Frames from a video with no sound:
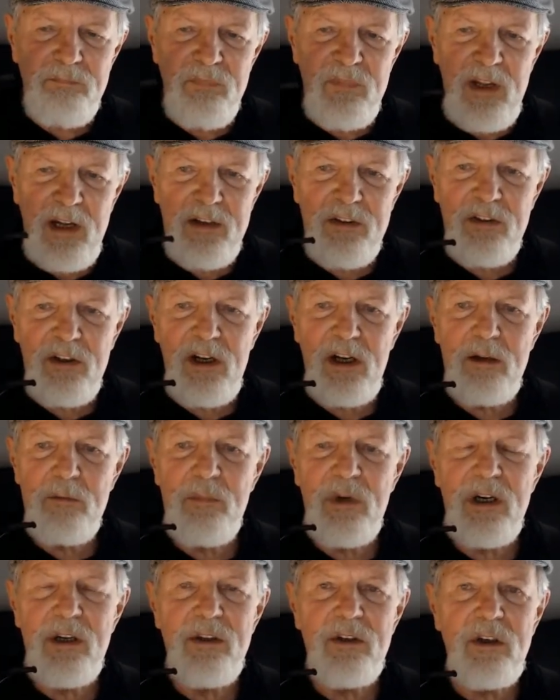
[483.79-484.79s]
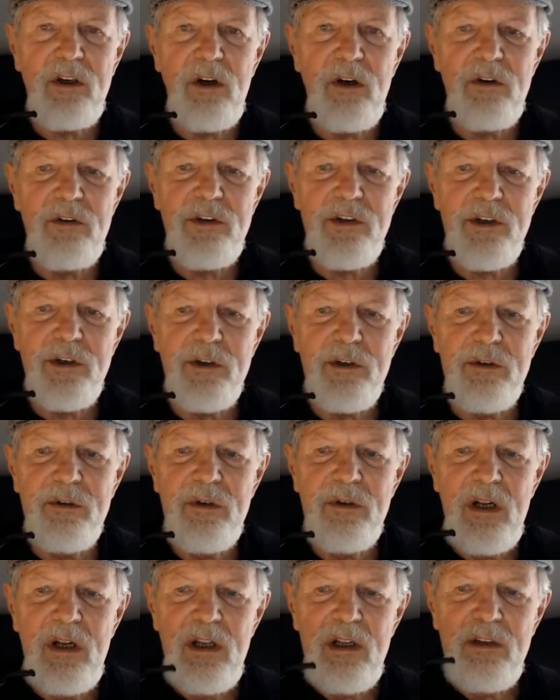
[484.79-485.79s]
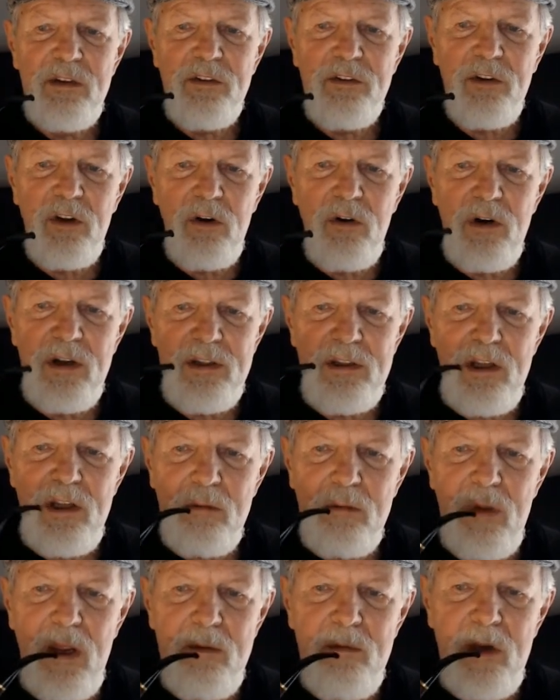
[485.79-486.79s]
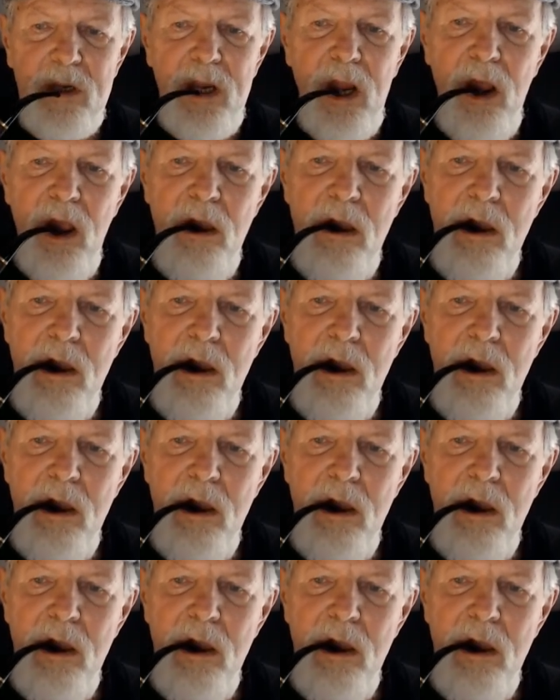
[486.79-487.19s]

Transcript: That's kind of my other go-to. So I think maybe,